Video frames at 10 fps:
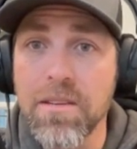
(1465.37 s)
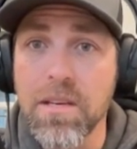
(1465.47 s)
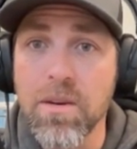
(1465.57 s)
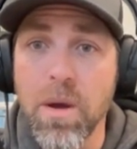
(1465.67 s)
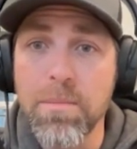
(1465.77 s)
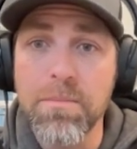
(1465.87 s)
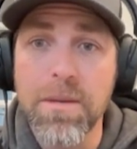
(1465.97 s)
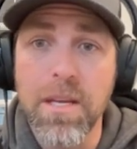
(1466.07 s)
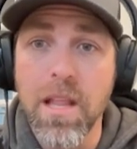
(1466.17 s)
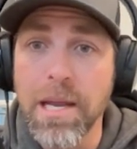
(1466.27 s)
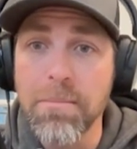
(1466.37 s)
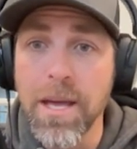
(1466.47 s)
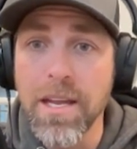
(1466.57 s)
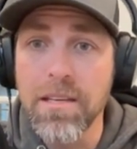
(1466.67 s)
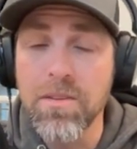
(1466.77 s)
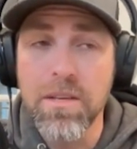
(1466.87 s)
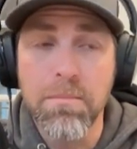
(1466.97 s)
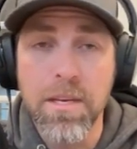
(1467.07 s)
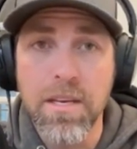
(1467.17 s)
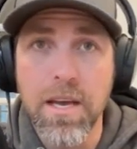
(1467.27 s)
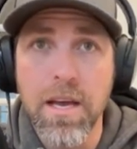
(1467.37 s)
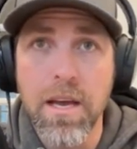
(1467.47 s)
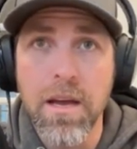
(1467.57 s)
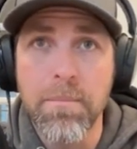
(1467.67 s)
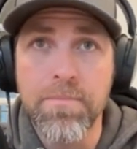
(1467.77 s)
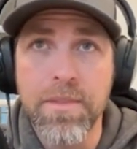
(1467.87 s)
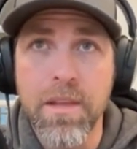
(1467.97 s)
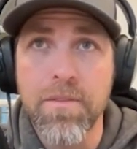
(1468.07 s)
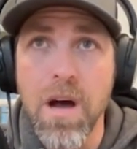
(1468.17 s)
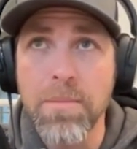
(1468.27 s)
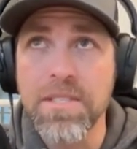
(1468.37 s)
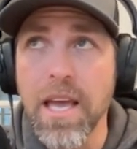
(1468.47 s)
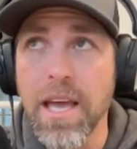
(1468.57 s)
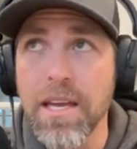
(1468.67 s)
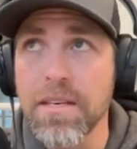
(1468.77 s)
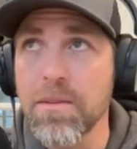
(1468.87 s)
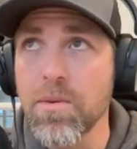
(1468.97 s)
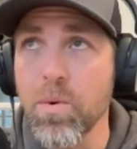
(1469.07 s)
You could go up to be a line medic. You can be a FOBS guy,